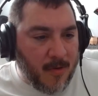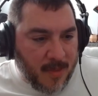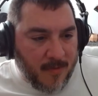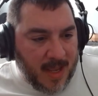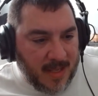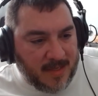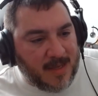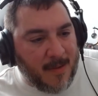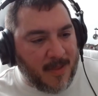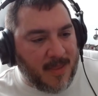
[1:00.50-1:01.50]
of the Rings
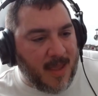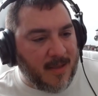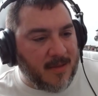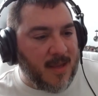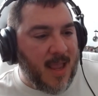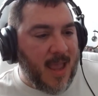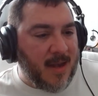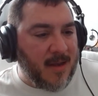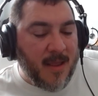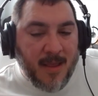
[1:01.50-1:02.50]
type of things,
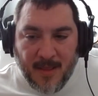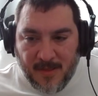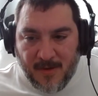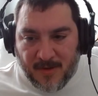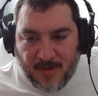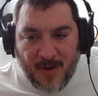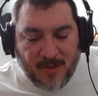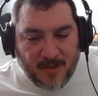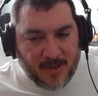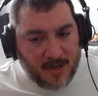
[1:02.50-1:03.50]
and there are
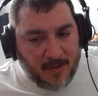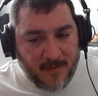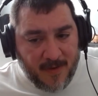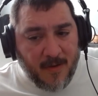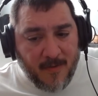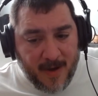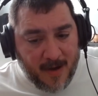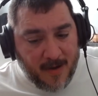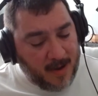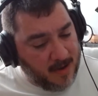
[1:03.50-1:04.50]
treasures that are very
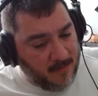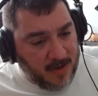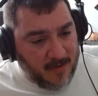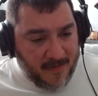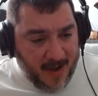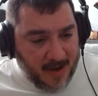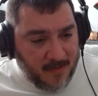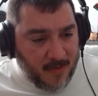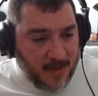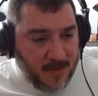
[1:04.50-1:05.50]
rare. And when you find
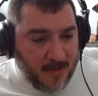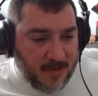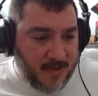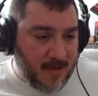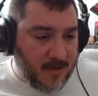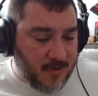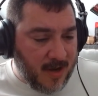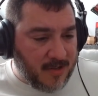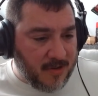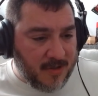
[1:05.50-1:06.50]
one of those
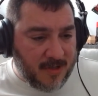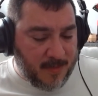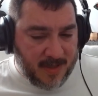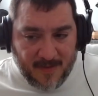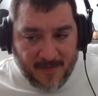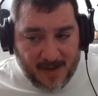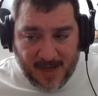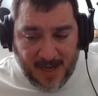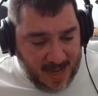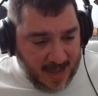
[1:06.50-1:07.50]
treasures,
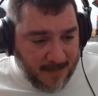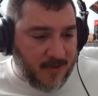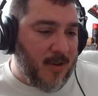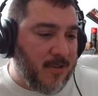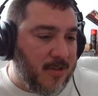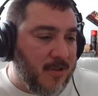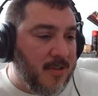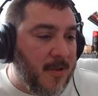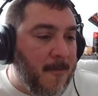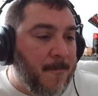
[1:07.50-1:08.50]
specifically named treasures,
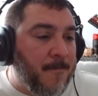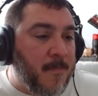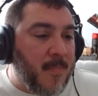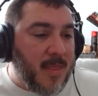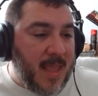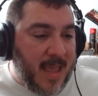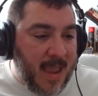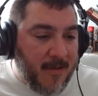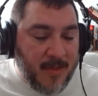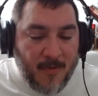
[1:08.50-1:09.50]
they
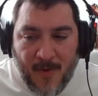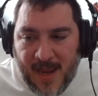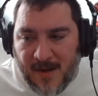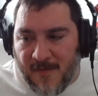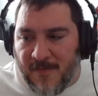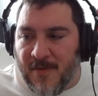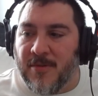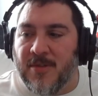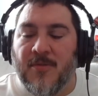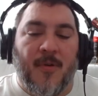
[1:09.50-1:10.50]
carry the weight of
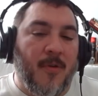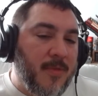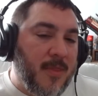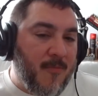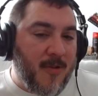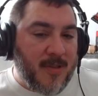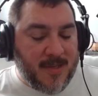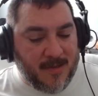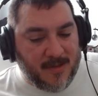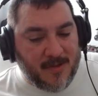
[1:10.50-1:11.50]
those who own them
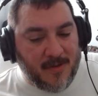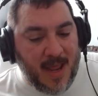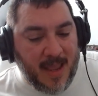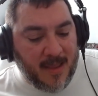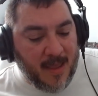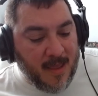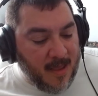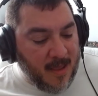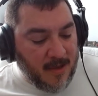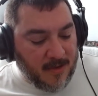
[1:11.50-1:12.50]
once. So, like,
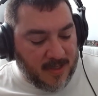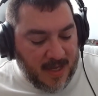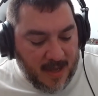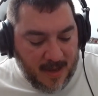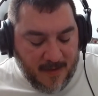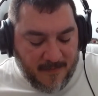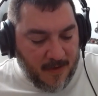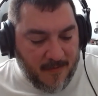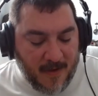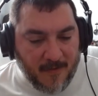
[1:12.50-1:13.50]
you see, if
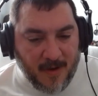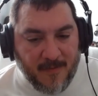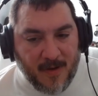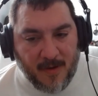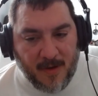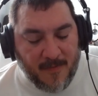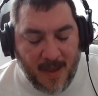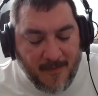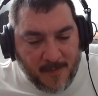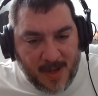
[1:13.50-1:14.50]
you
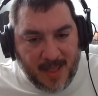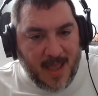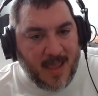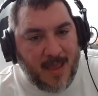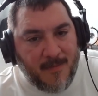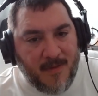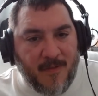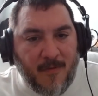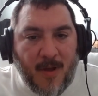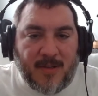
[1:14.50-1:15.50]
haven't played that game, if
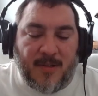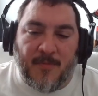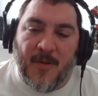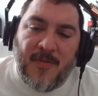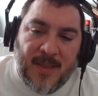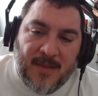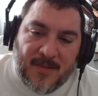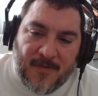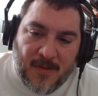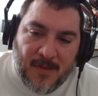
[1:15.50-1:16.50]
you watch the
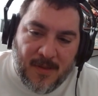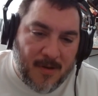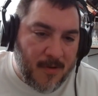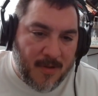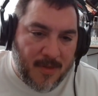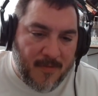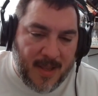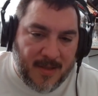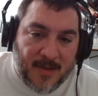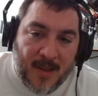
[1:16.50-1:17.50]
movies for the Lord of the
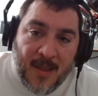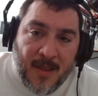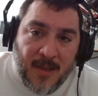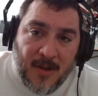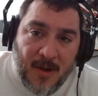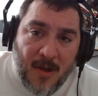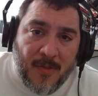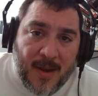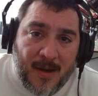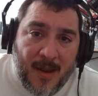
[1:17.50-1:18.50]
Rings, you know
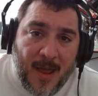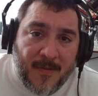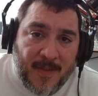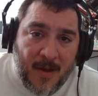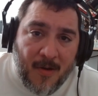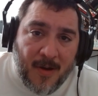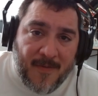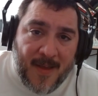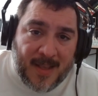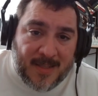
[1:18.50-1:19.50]
that a lot of the
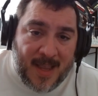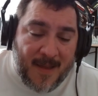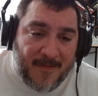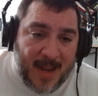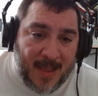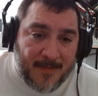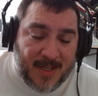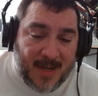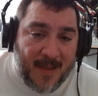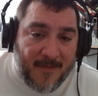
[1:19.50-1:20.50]
artifacts have names
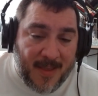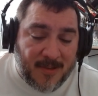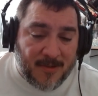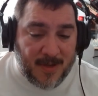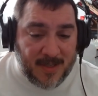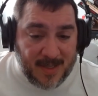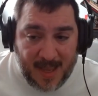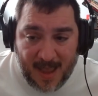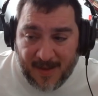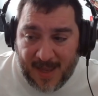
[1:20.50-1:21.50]
and have histories, and
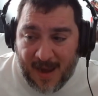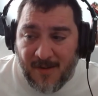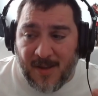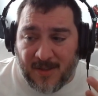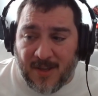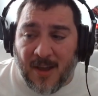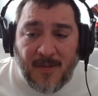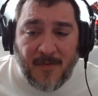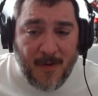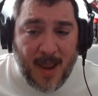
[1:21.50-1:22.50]
they carry a ton
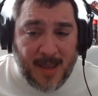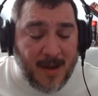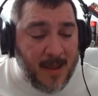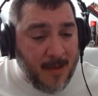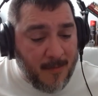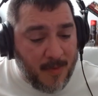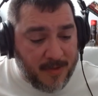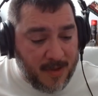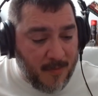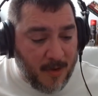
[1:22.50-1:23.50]
of weight,
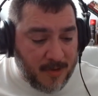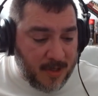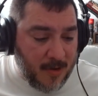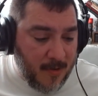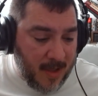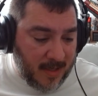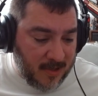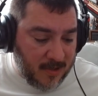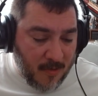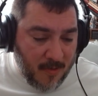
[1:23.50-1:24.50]
both emotional and
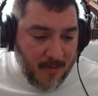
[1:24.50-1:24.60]
story